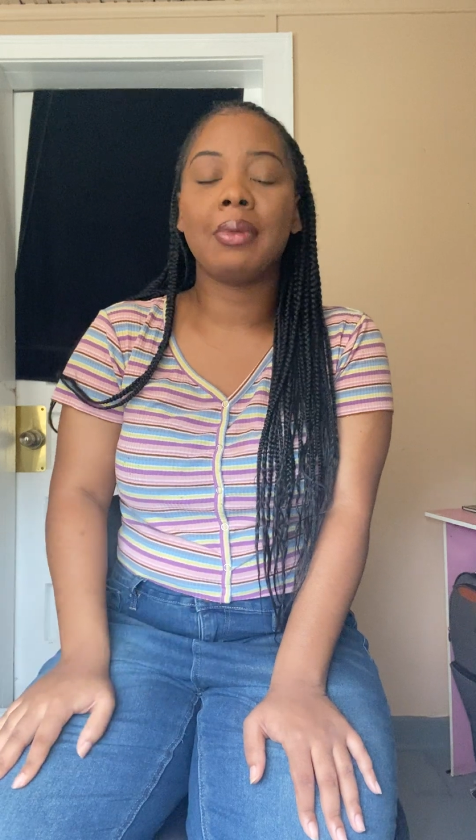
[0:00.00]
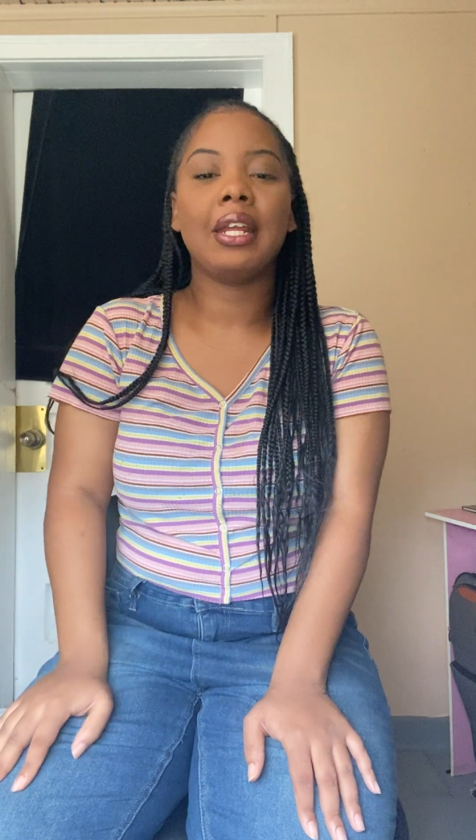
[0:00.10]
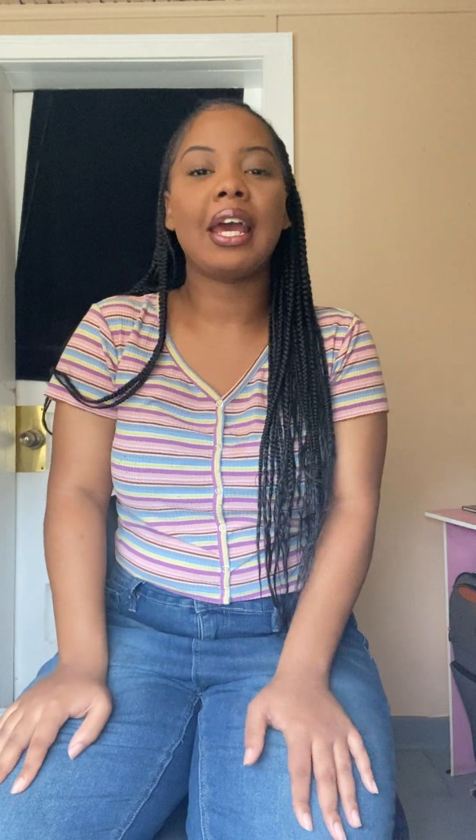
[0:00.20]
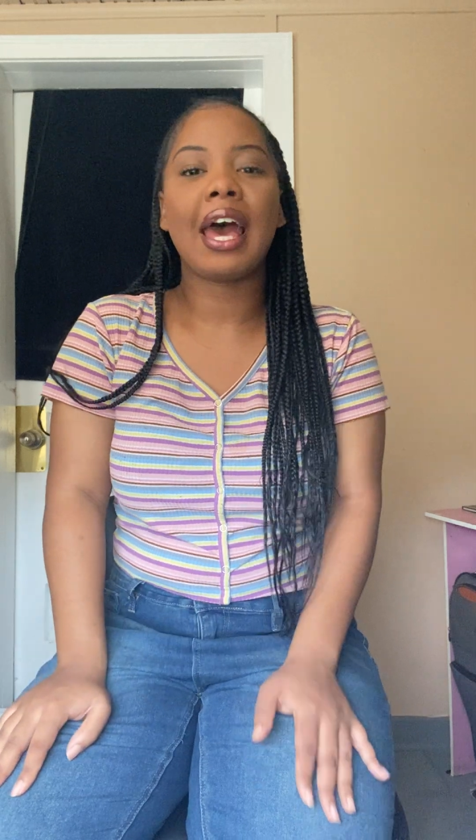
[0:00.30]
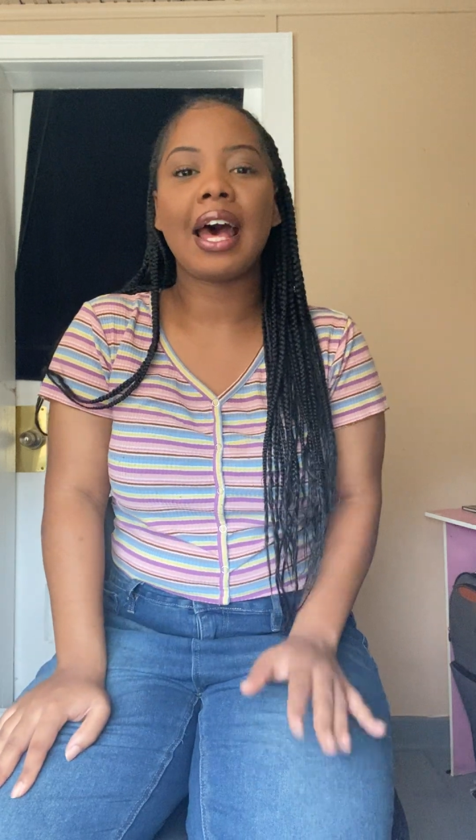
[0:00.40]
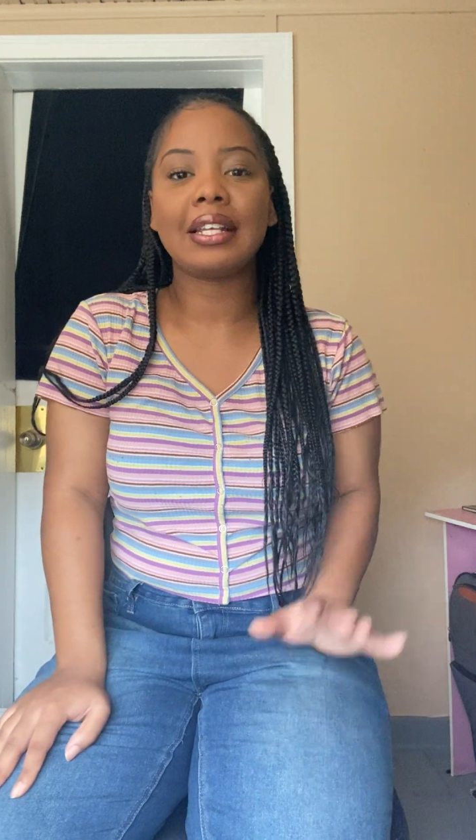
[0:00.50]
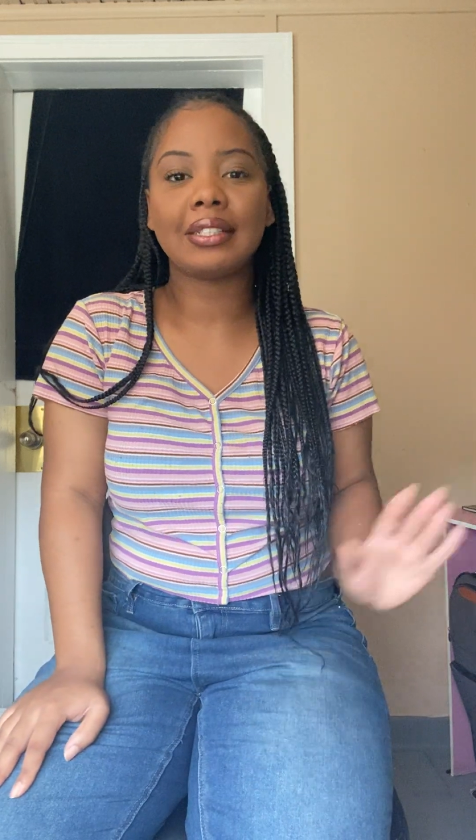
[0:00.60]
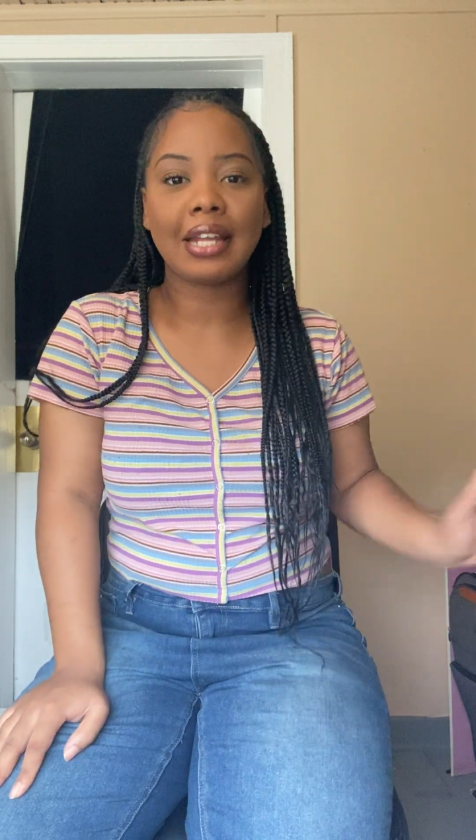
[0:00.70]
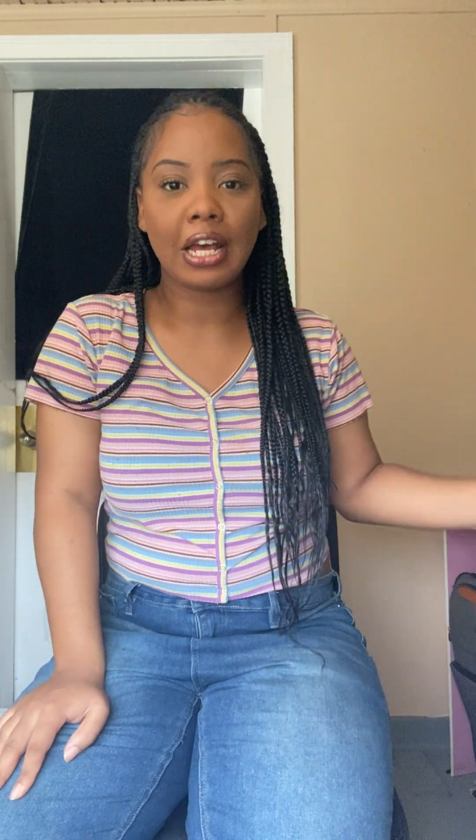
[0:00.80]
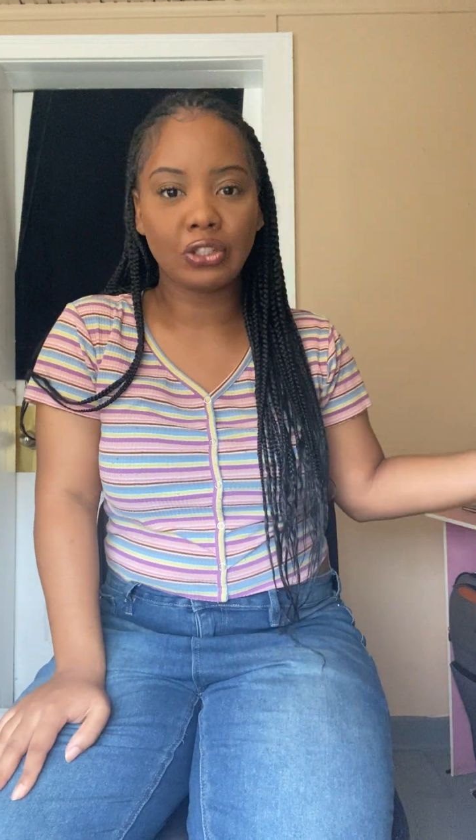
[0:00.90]
and it has
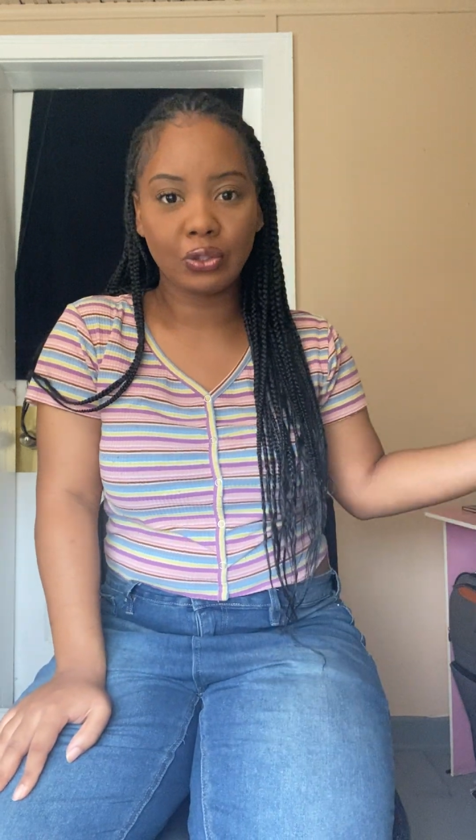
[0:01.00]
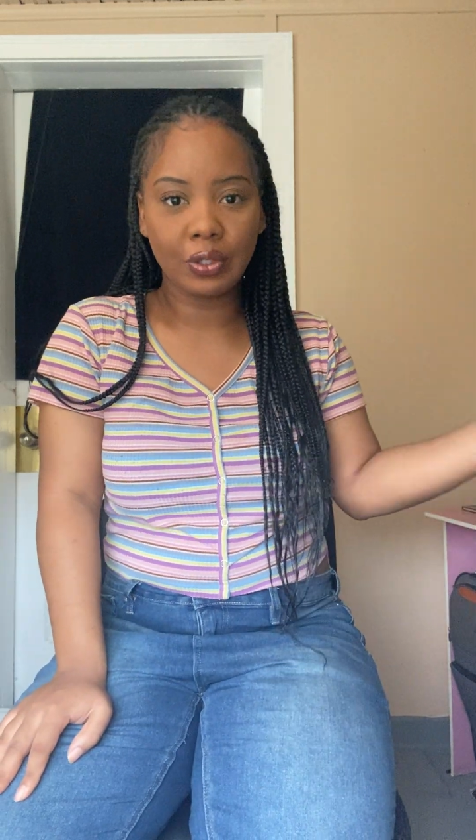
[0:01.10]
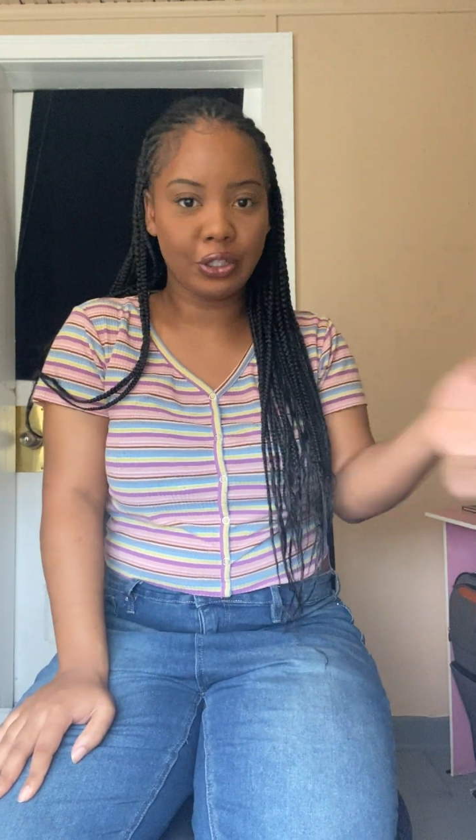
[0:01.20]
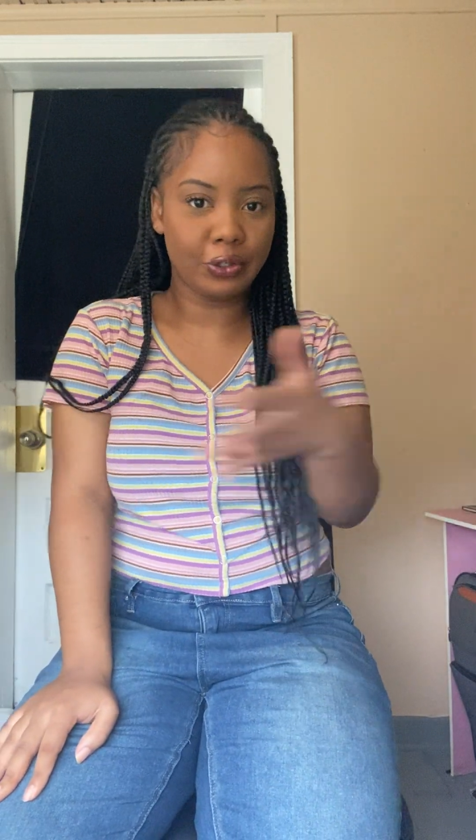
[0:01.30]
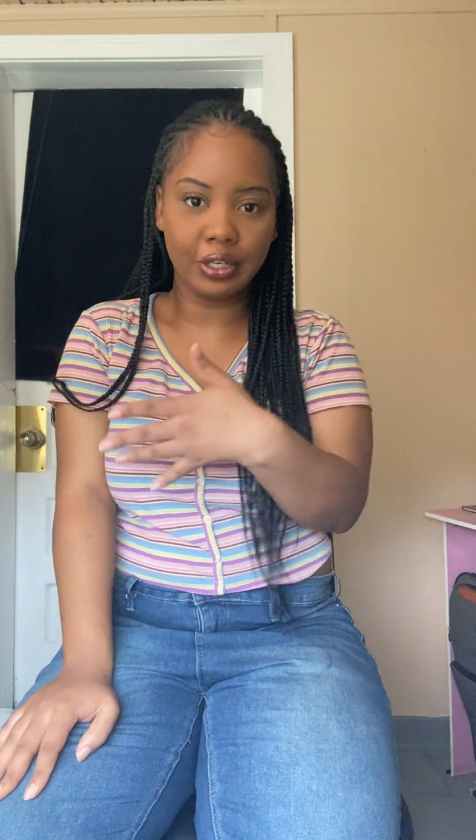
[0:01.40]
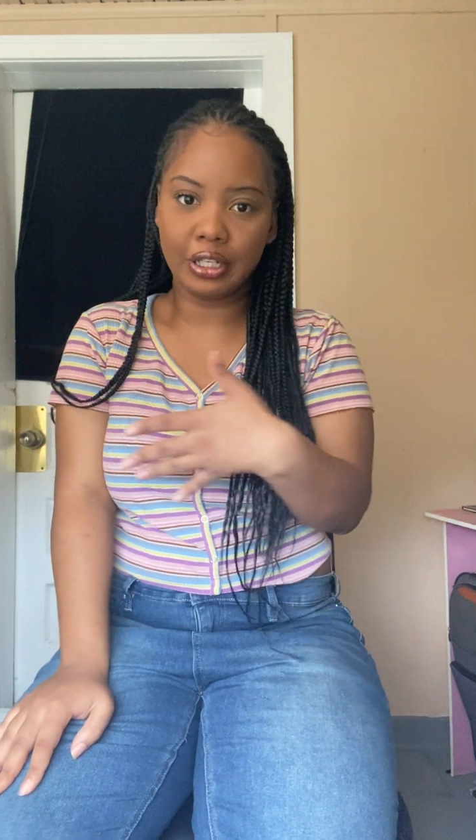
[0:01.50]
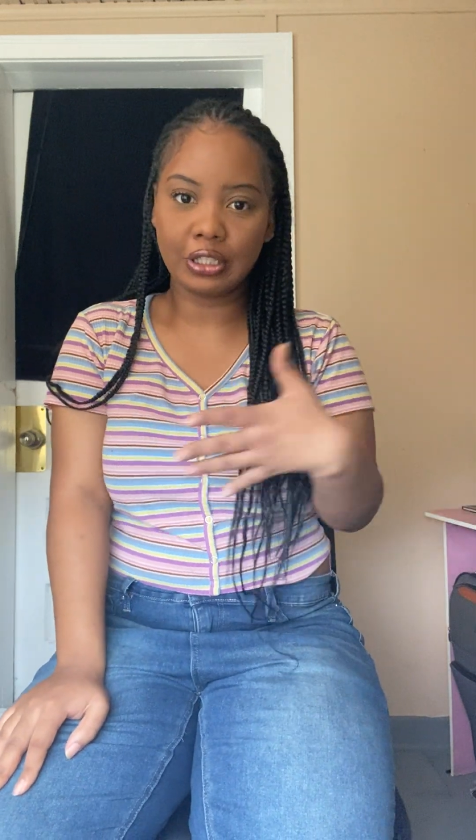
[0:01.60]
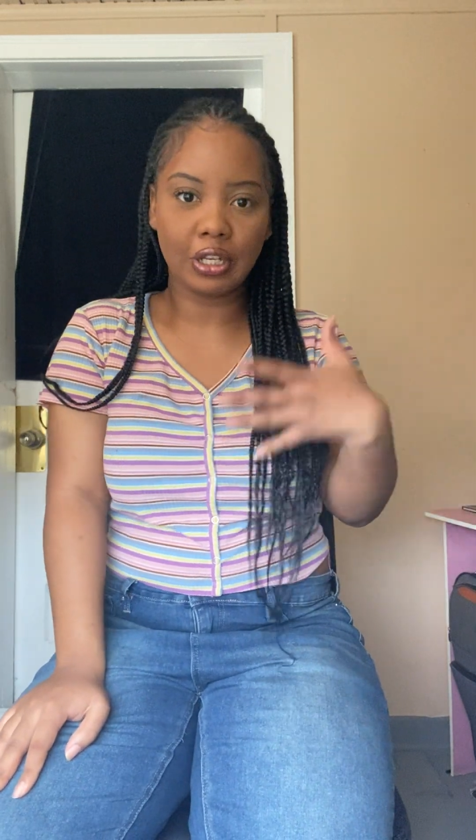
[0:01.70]
natural ingredients.